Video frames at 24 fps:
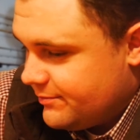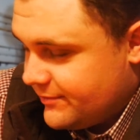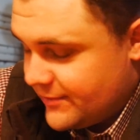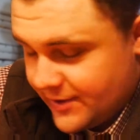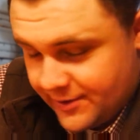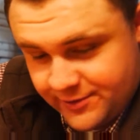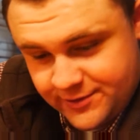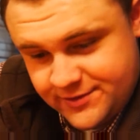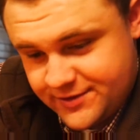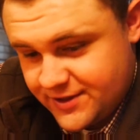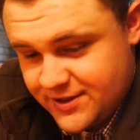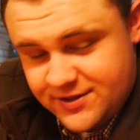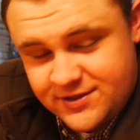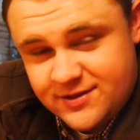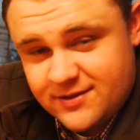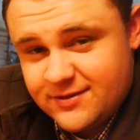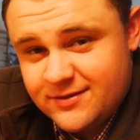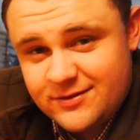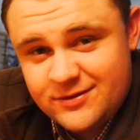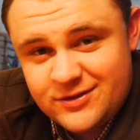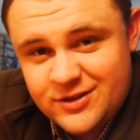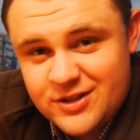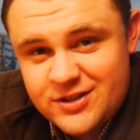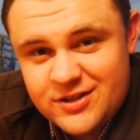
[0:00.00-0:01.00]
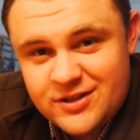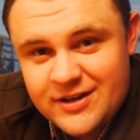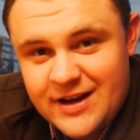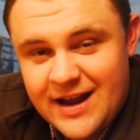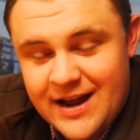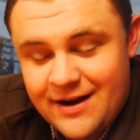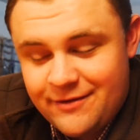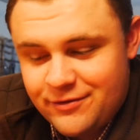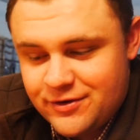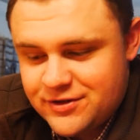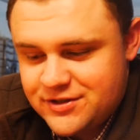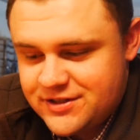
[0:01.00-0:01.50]
it was just an
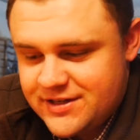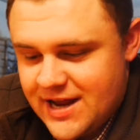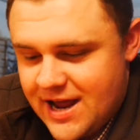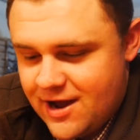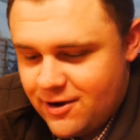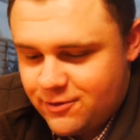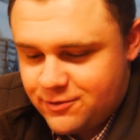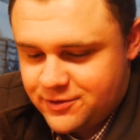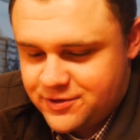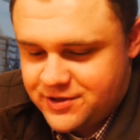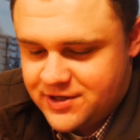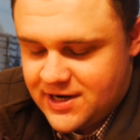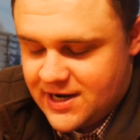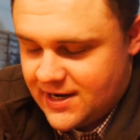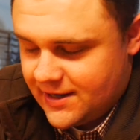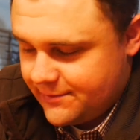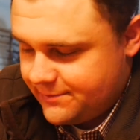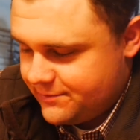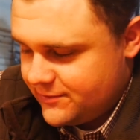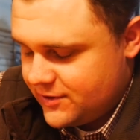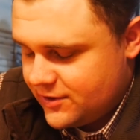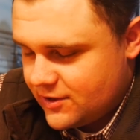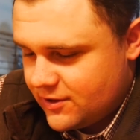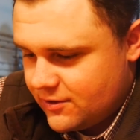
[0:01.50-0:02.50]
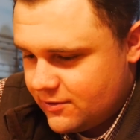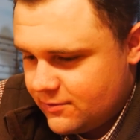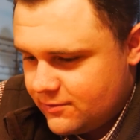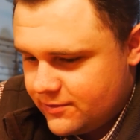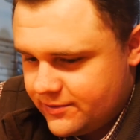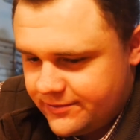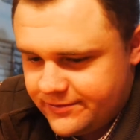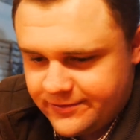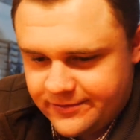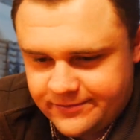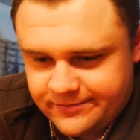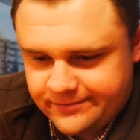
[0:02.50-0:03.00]
average tackle shop, you know,
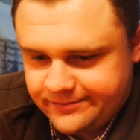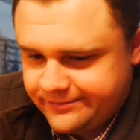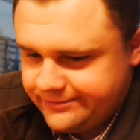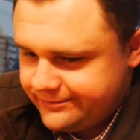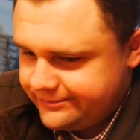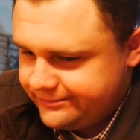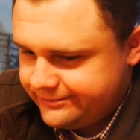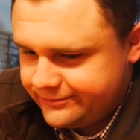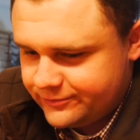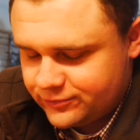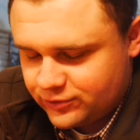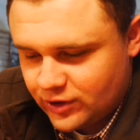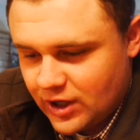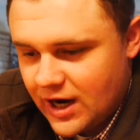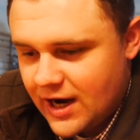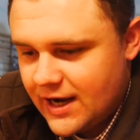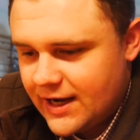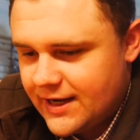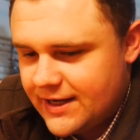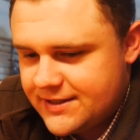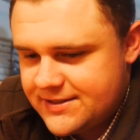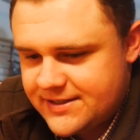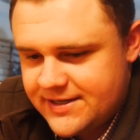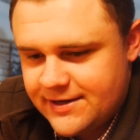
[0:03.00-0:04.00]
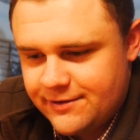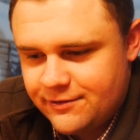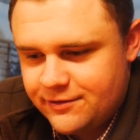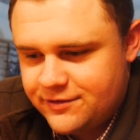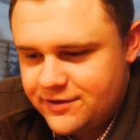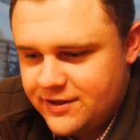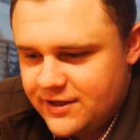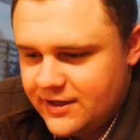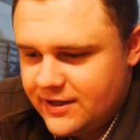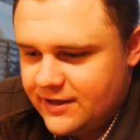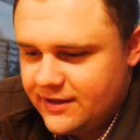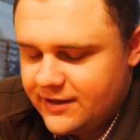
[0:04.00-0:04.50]
with rods and
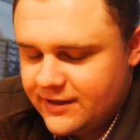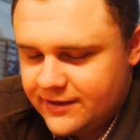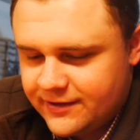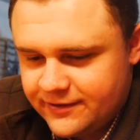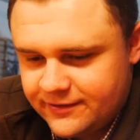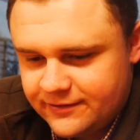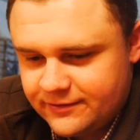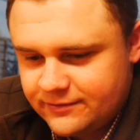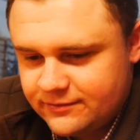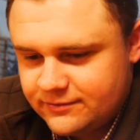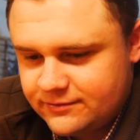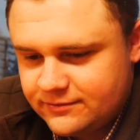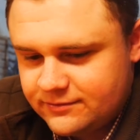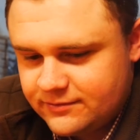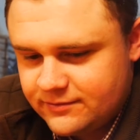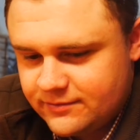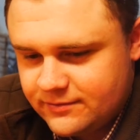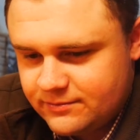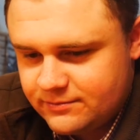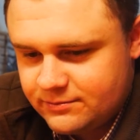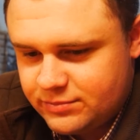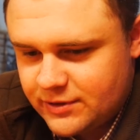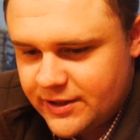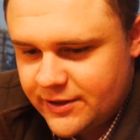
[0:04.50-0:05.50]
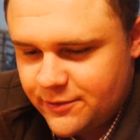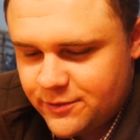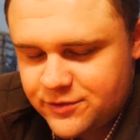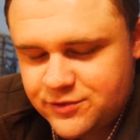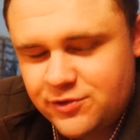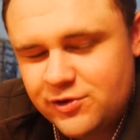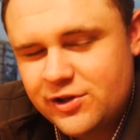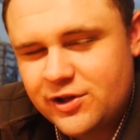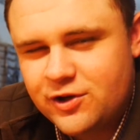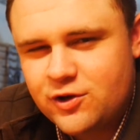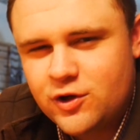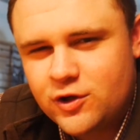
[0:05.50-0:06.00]
everything. And but it was
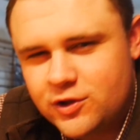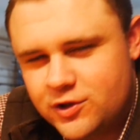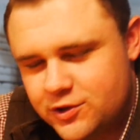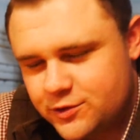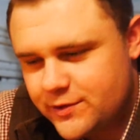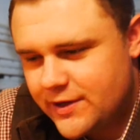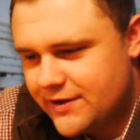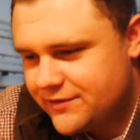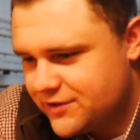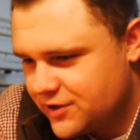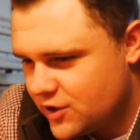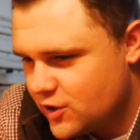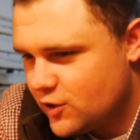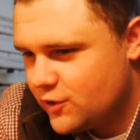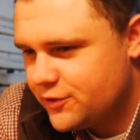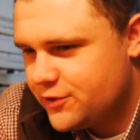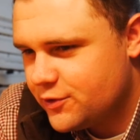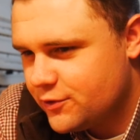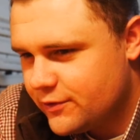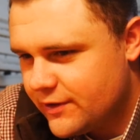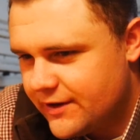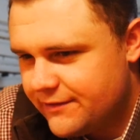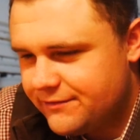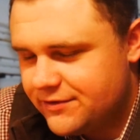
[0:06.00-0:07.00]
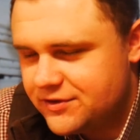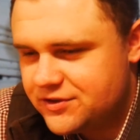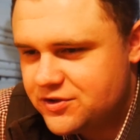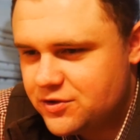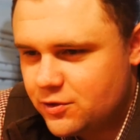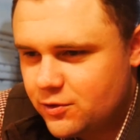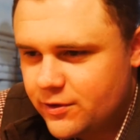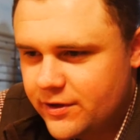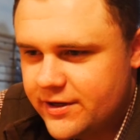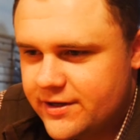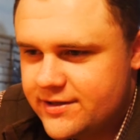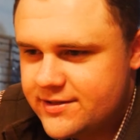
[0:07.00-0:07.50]
really cool because we had to go through
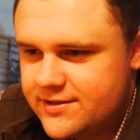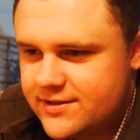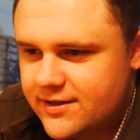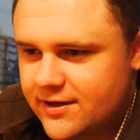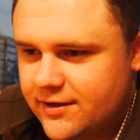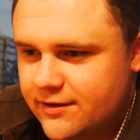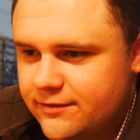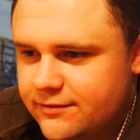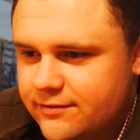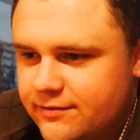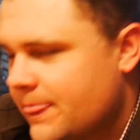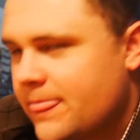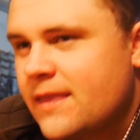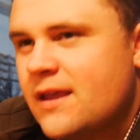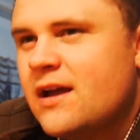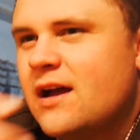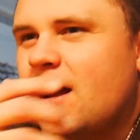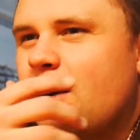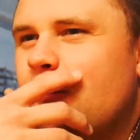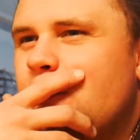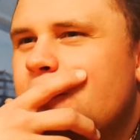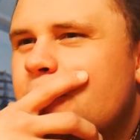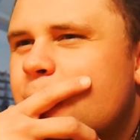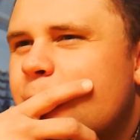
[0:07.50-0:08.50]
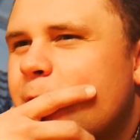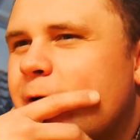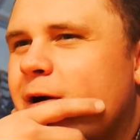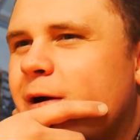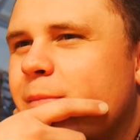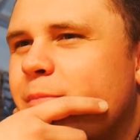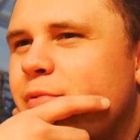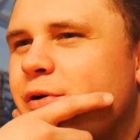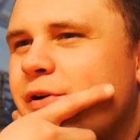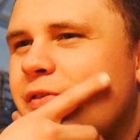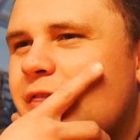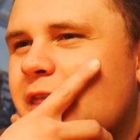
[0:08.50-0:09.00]
inventory and stuff. I wonder where
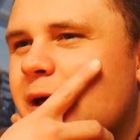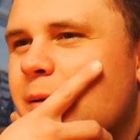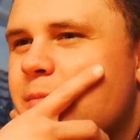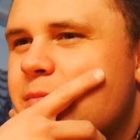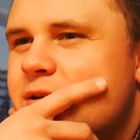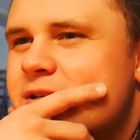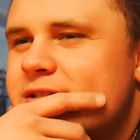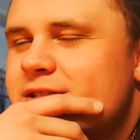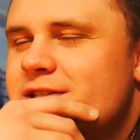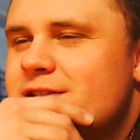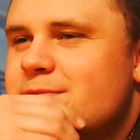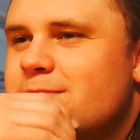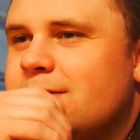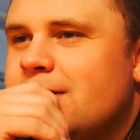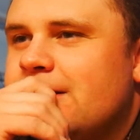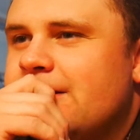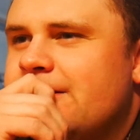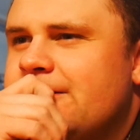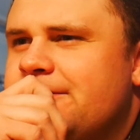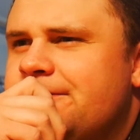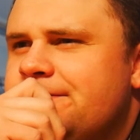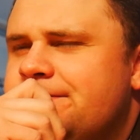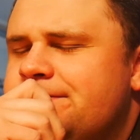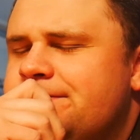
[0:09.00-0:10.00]
I put that business plan.